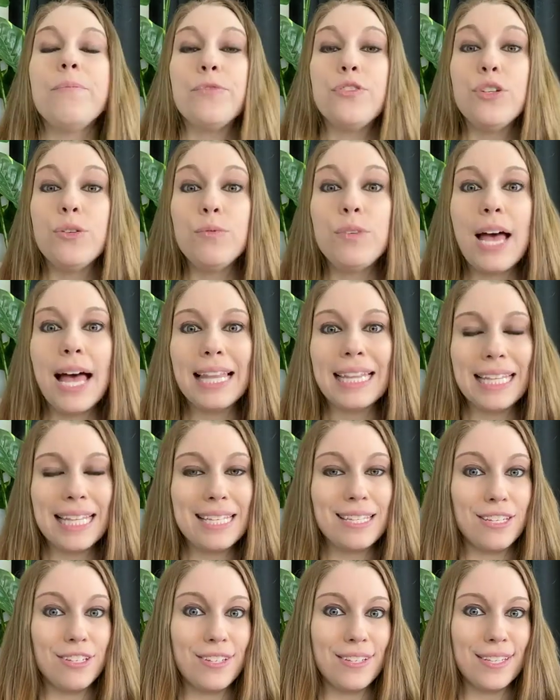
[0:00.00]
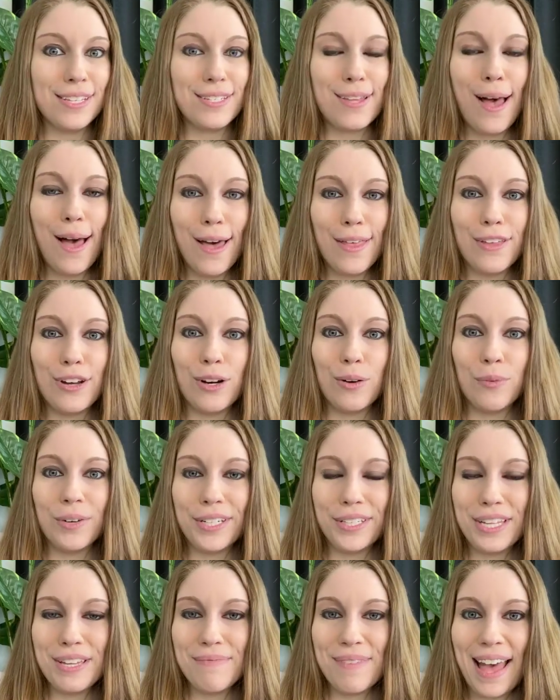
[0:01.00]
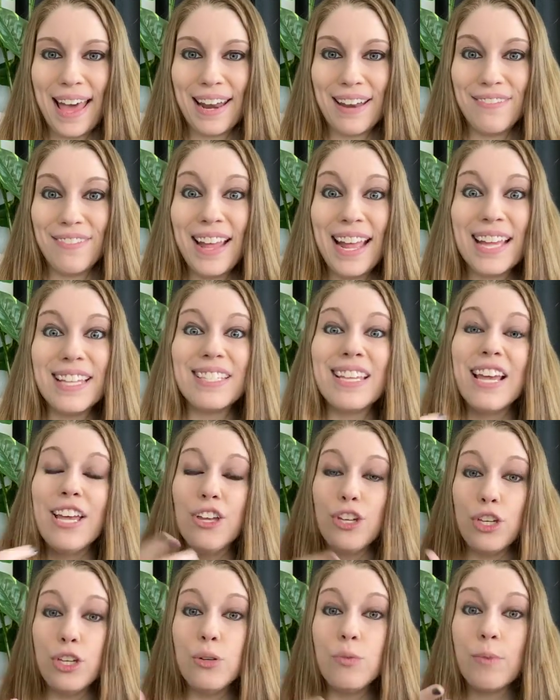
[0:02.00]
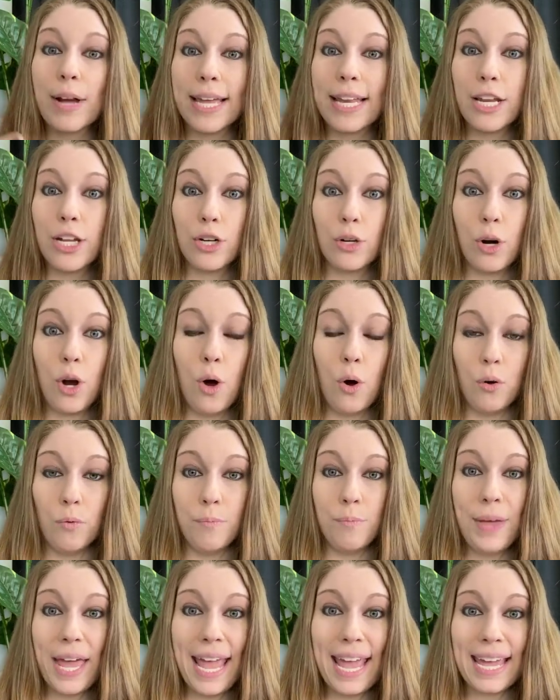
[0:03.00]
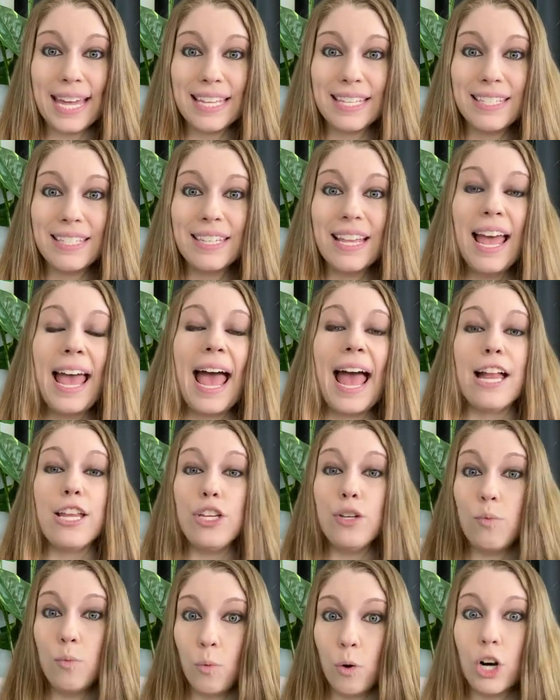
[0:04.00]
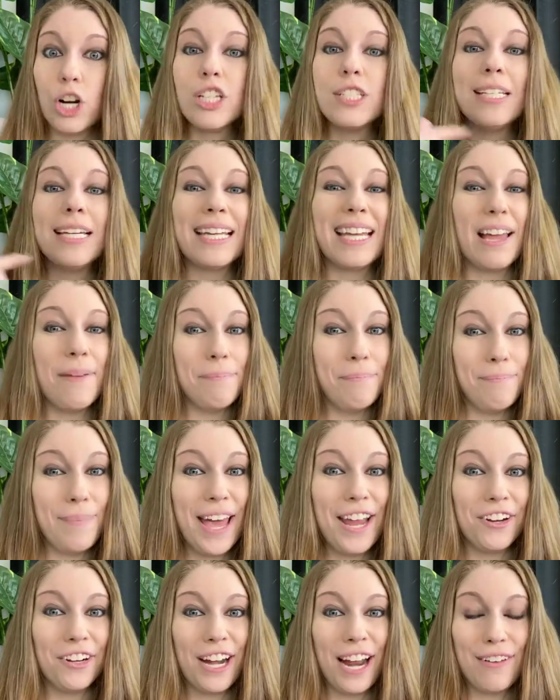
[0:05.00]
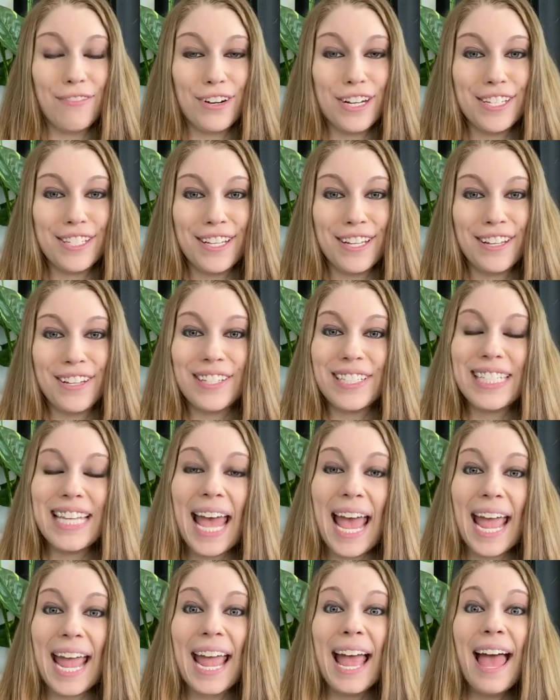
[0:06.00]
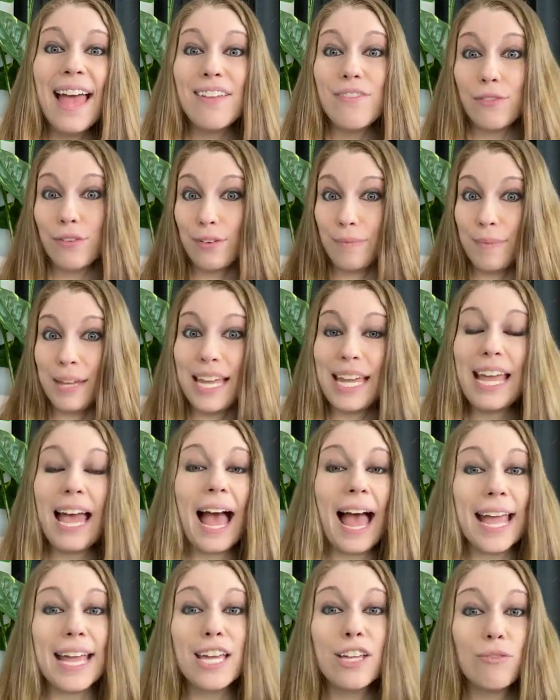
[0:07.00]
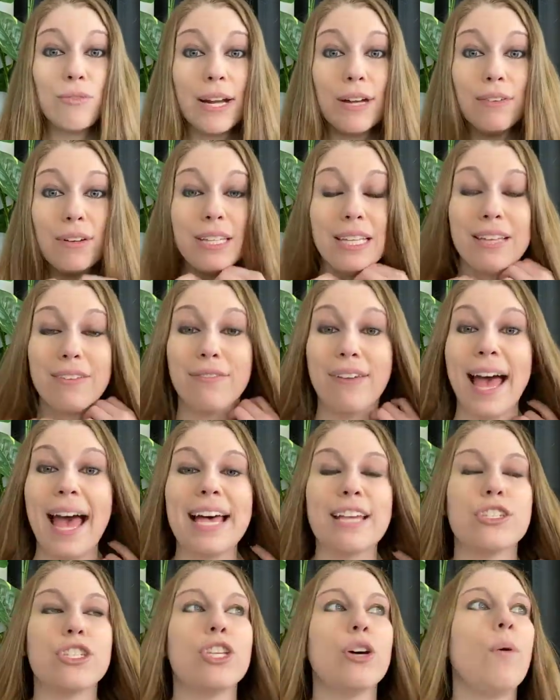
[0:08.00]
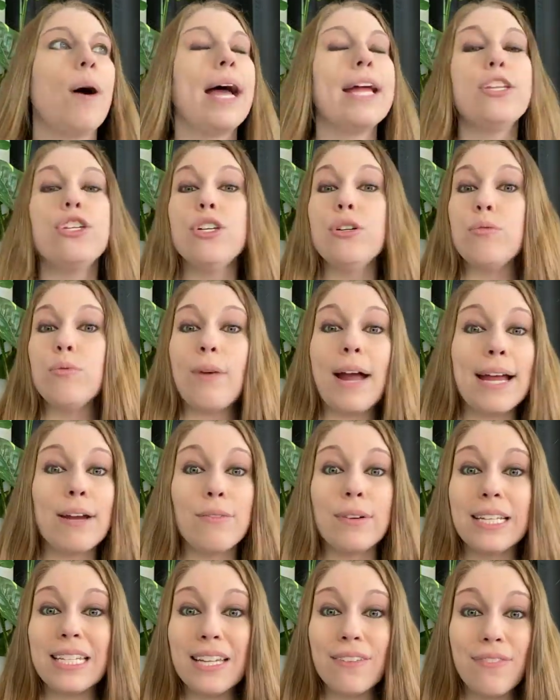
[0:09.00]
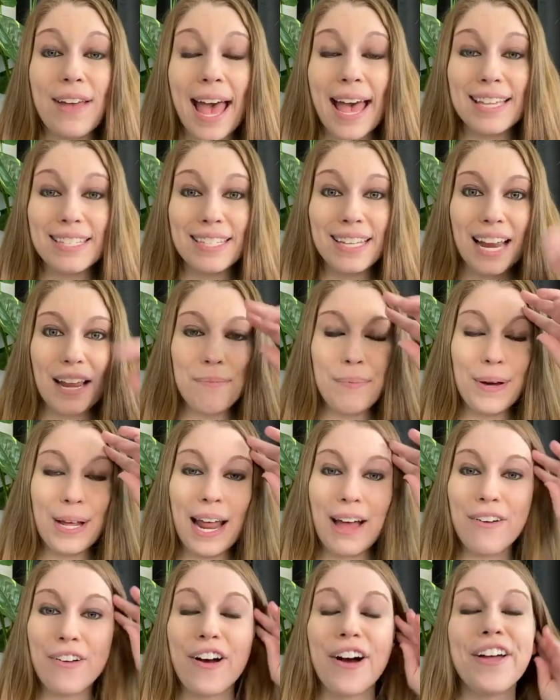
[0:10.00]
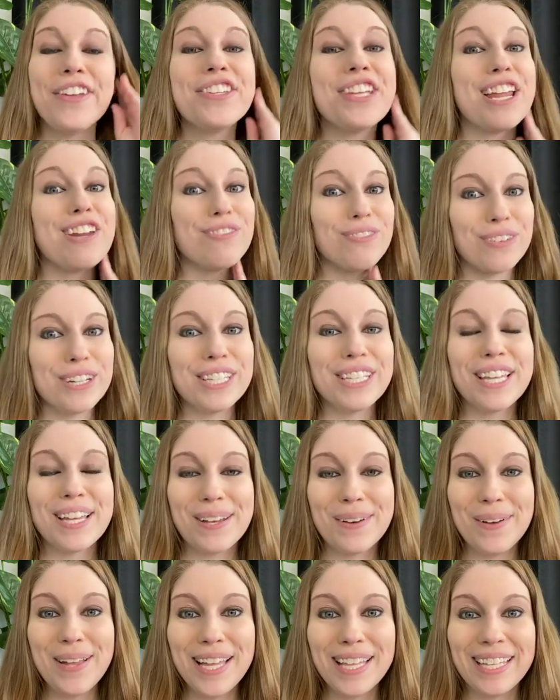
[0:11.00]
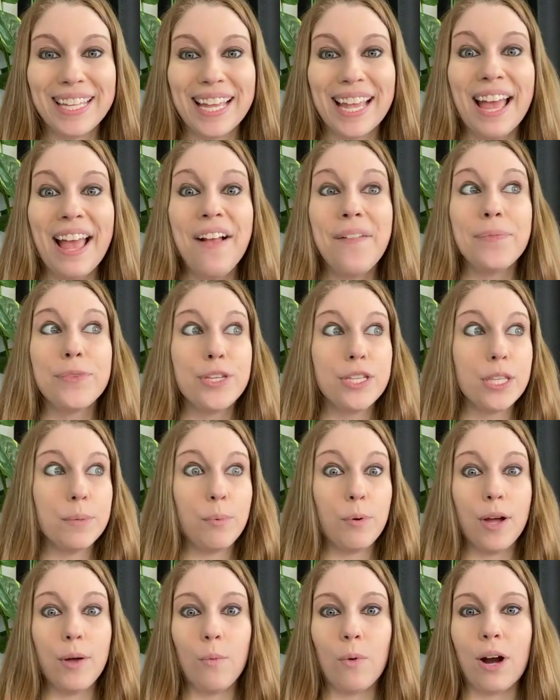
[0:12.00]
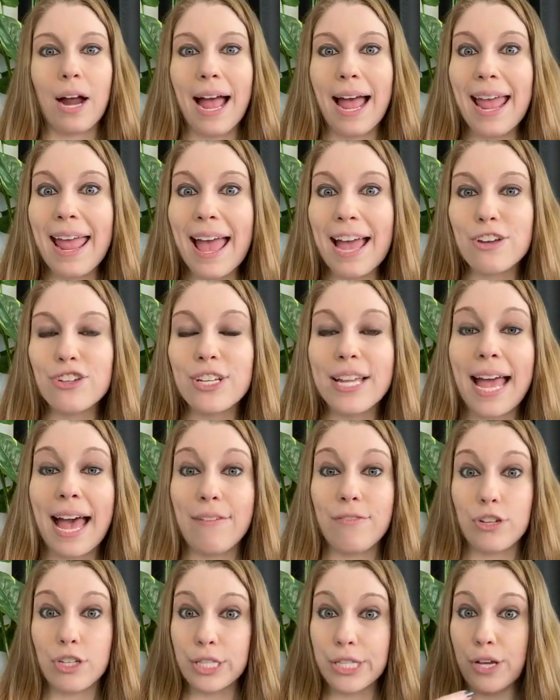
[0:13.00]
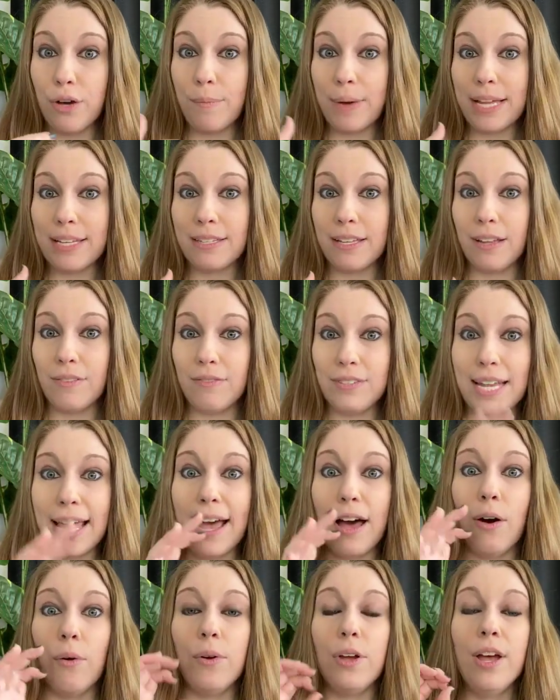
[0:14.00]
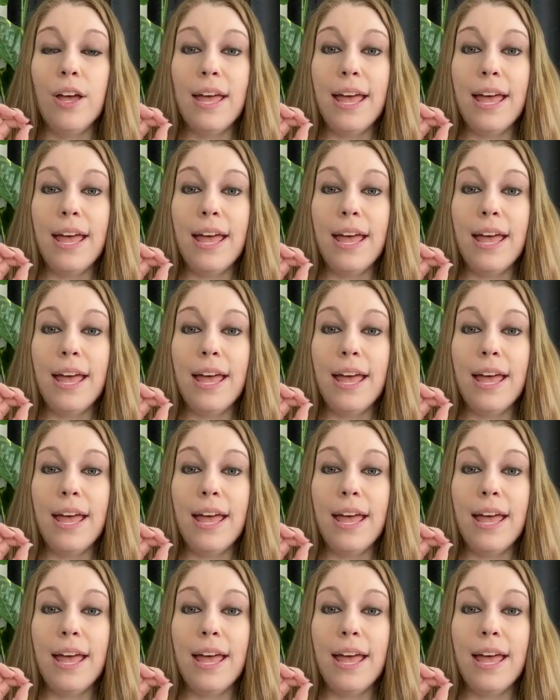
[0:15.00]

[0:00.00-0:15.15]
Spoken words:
Do not listen to this other really bad advice. You write at your own pace and you work to get better every single day. For me, I can write really fast. So I do write really fast and I put out content really quickly to the point where I actually have to slow myself down